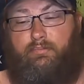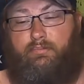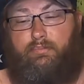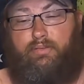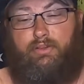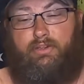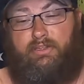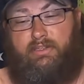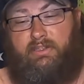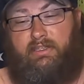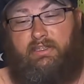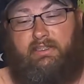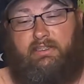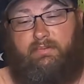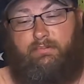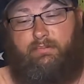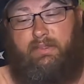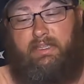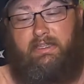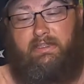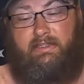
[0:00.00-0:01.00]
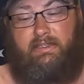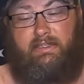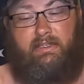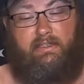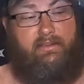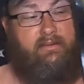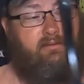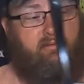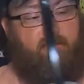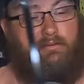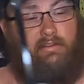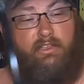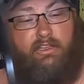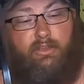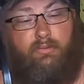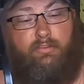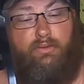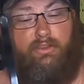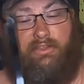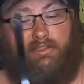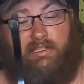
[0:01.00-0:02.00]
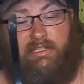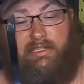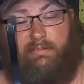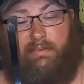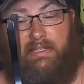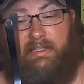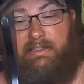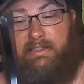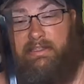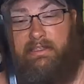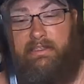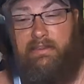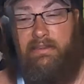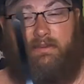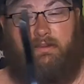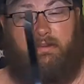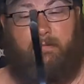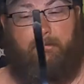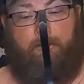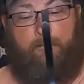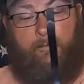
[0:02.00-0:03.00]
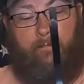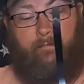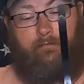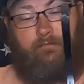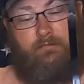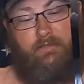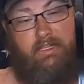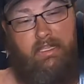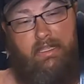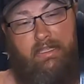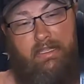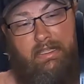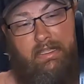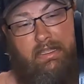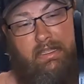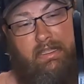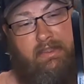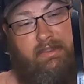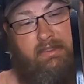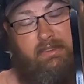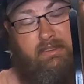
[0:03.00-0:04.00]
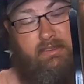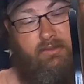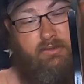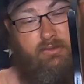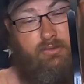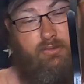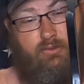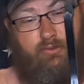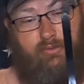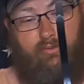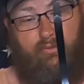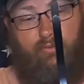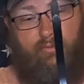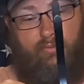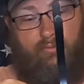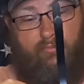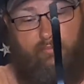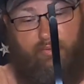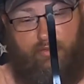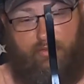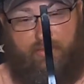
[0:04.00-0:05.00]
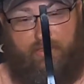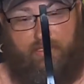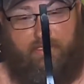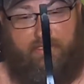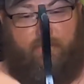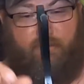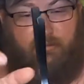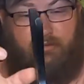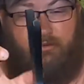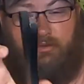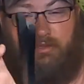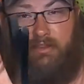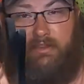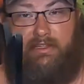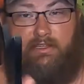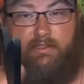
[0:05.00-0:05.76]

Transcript: push this piece in, and you push this piece in, and then you put this one, and